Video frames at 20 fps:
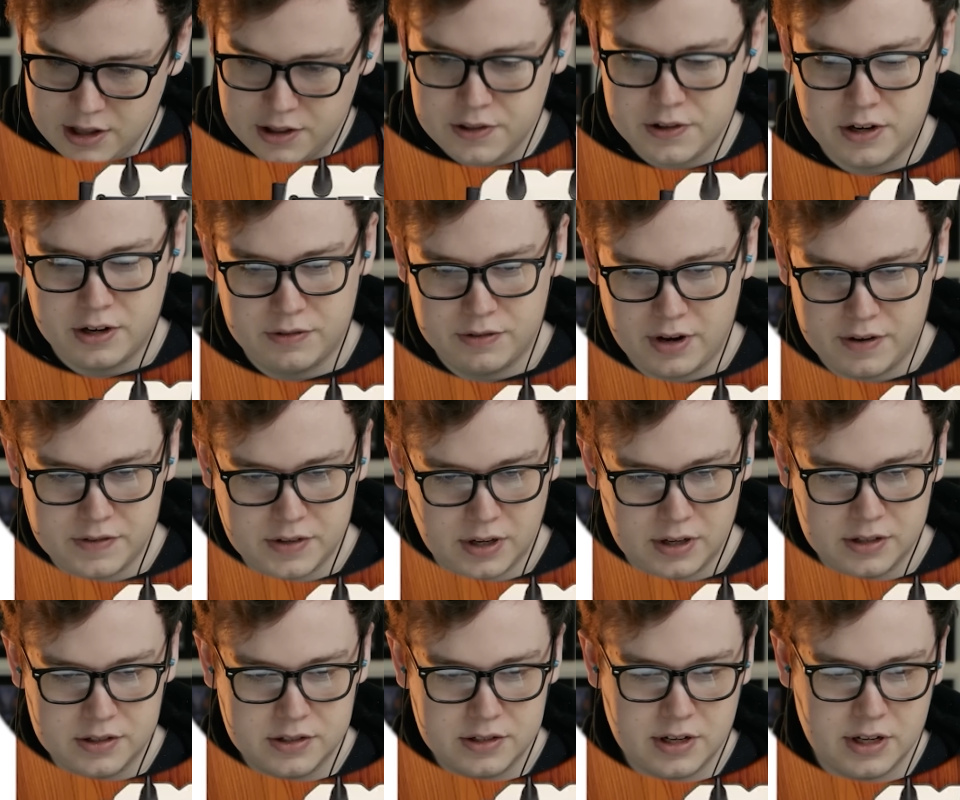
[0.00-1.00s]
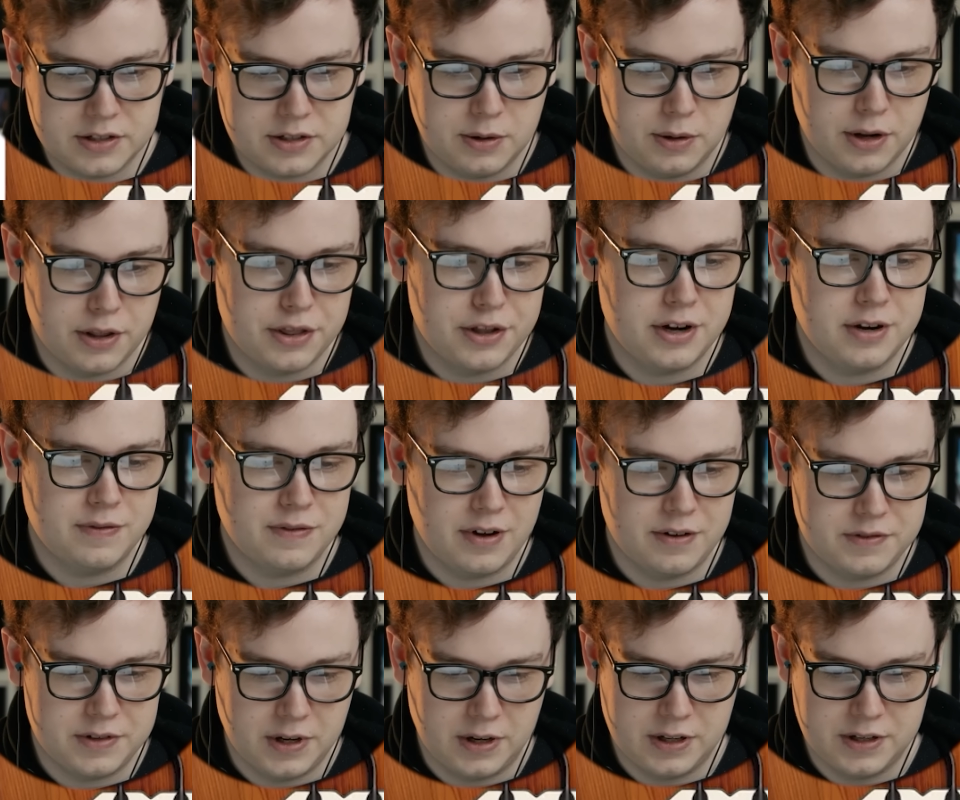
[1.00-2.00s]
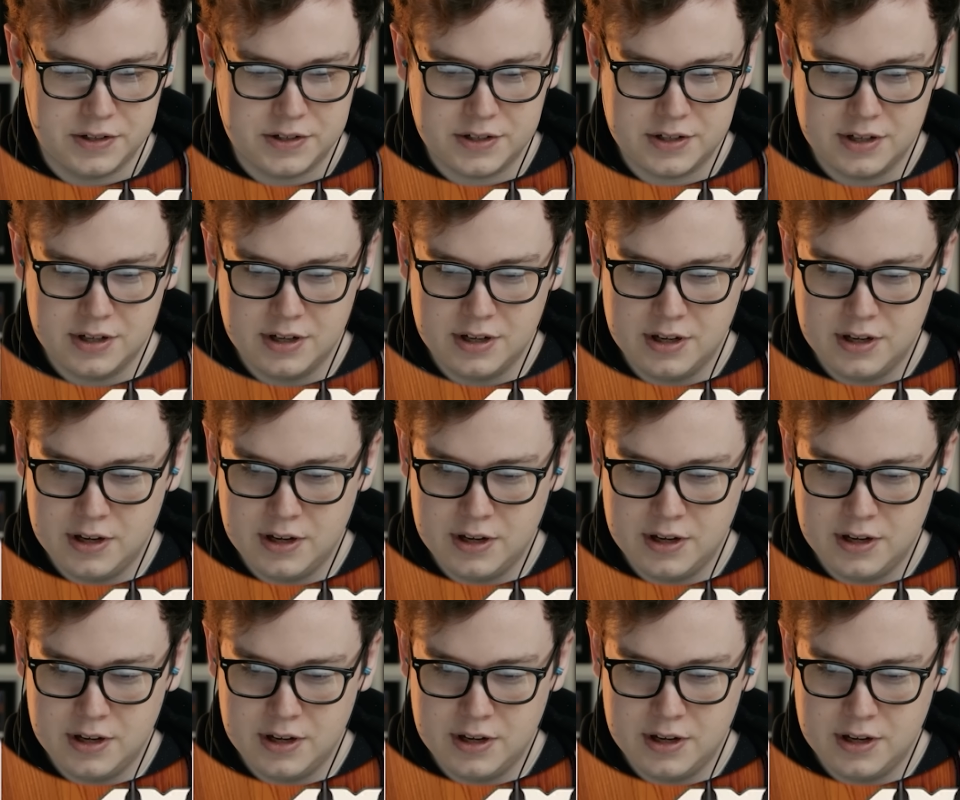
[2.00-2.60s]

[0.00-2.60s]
thirty-five dollars. So let's call it thirty-five dollars.